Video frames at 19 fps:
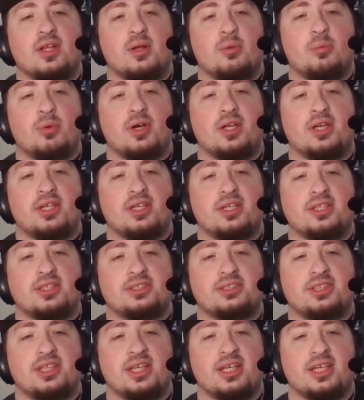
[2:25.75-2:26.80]
but it is
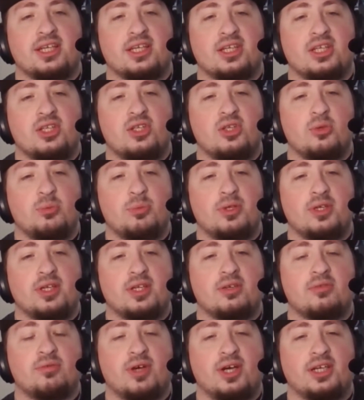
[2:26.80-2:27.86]
a human
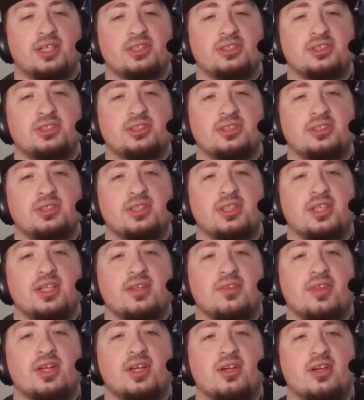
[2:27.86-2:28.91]
advisor
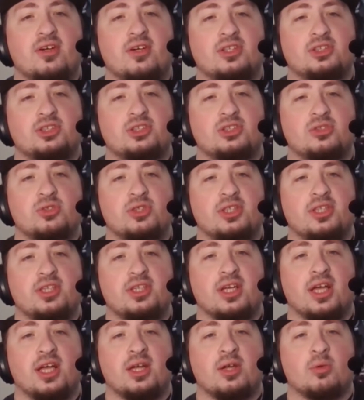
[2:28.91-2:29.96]
that costs 3,
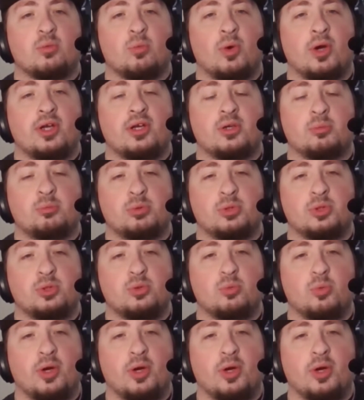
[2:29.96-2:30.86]
a whiter blue